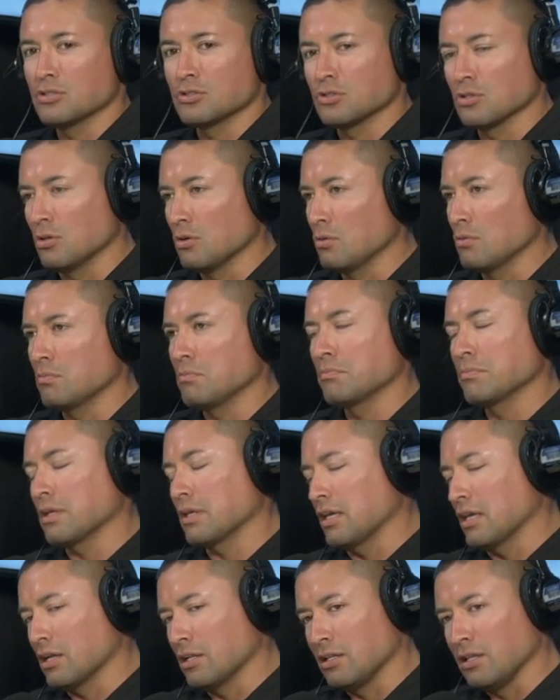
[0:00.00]
So
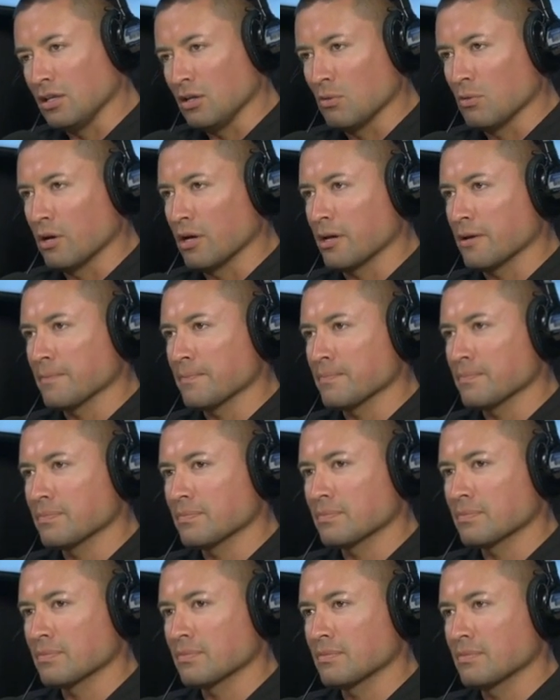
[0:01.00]
get a DUI,
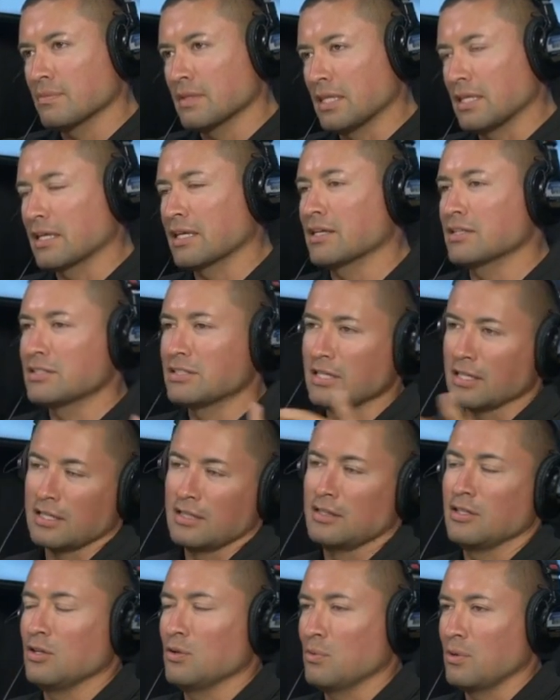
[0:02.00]
then I get a
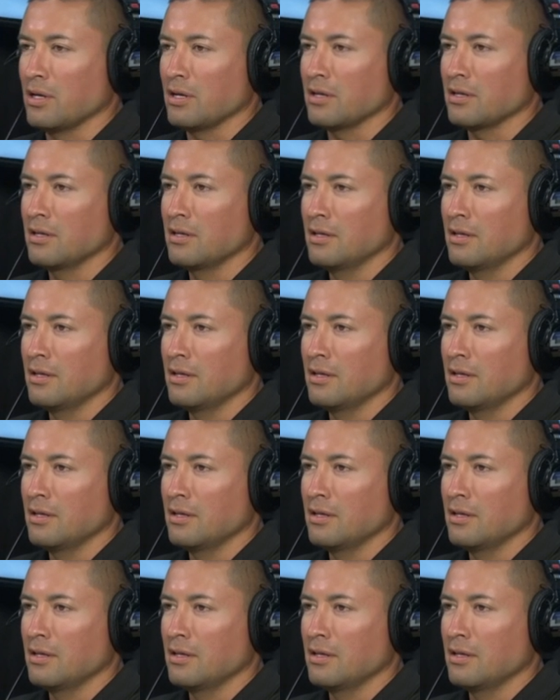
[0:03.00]
second DUI,